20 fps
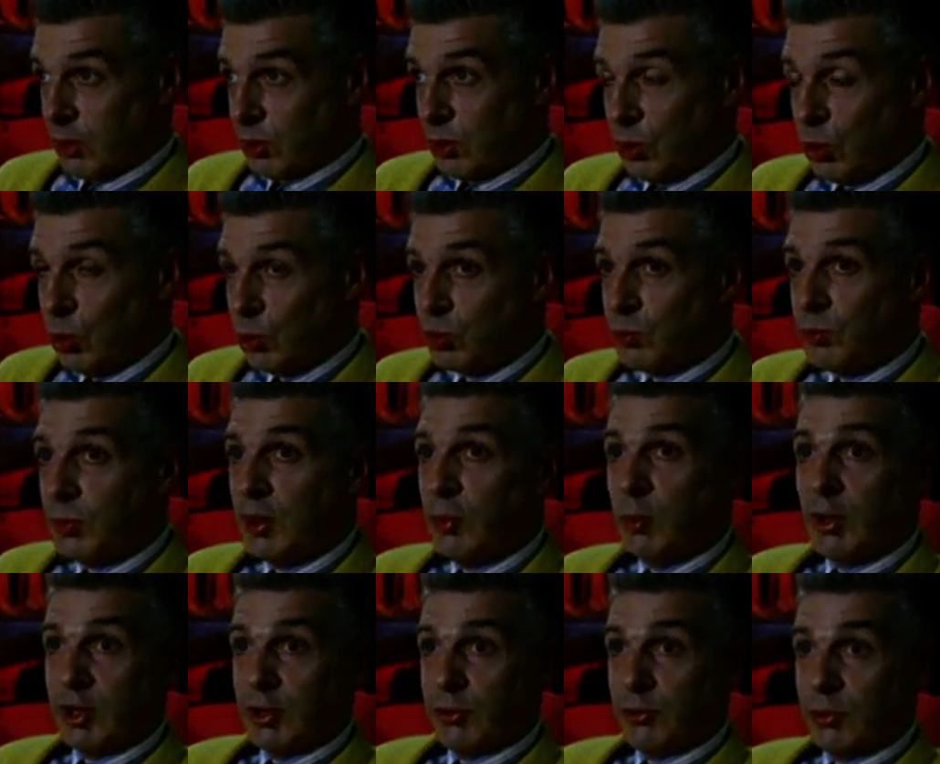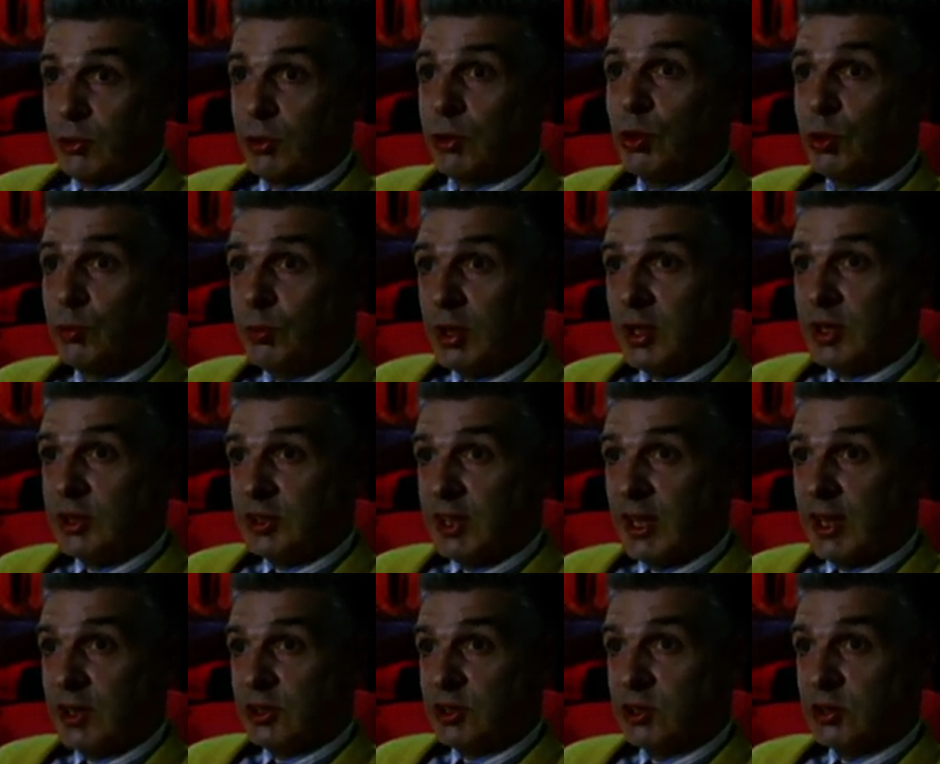could be wonderful, could be
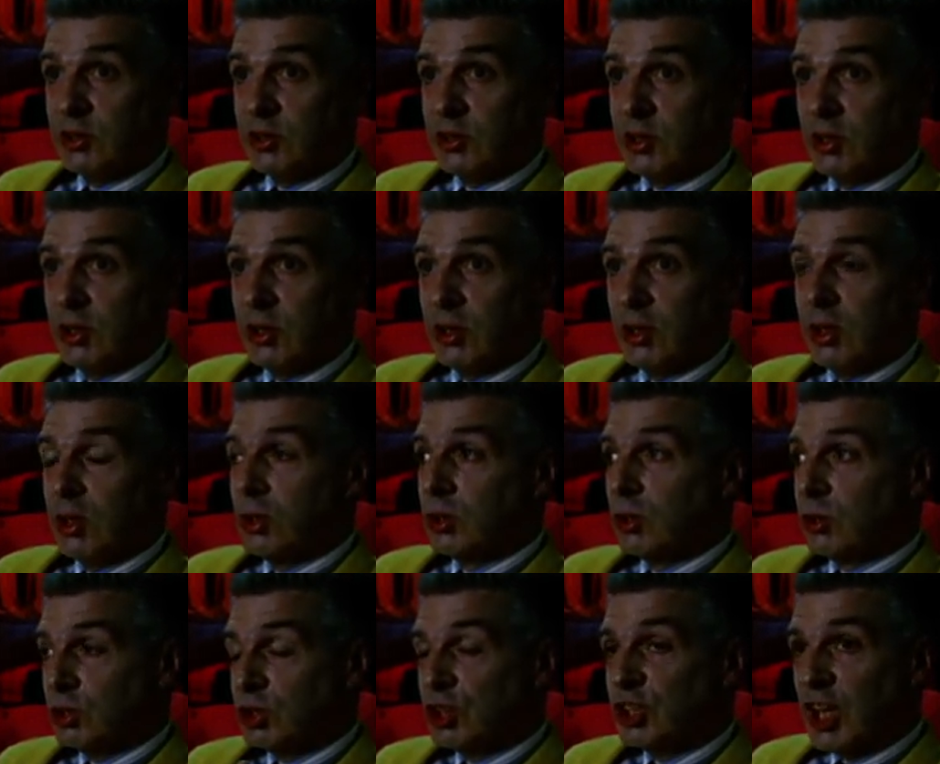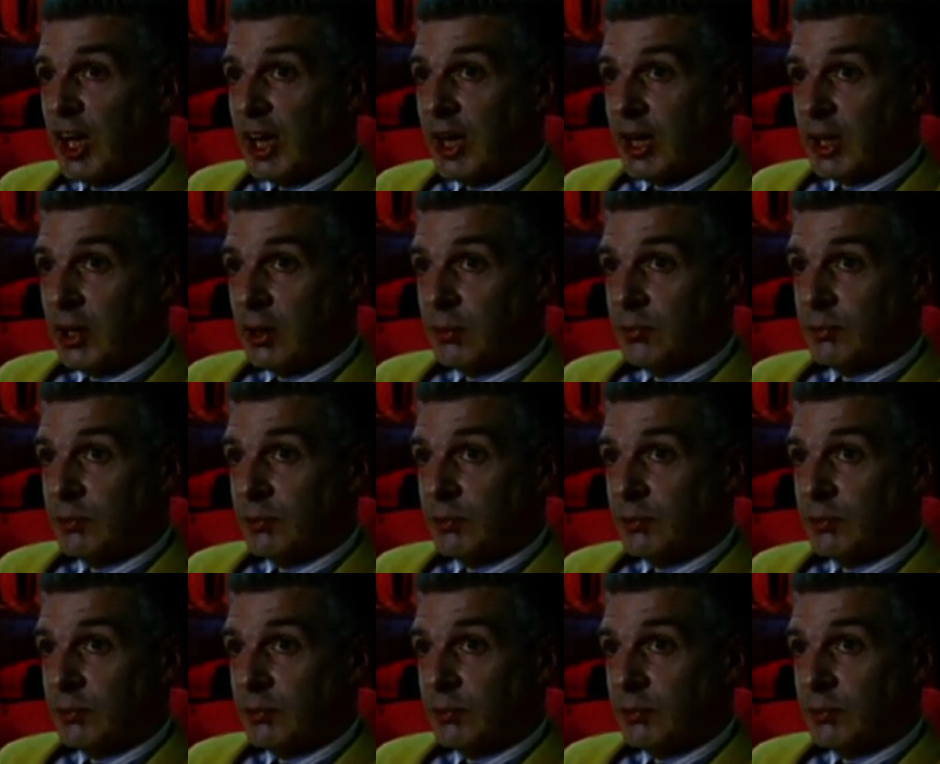intelligent, could shine.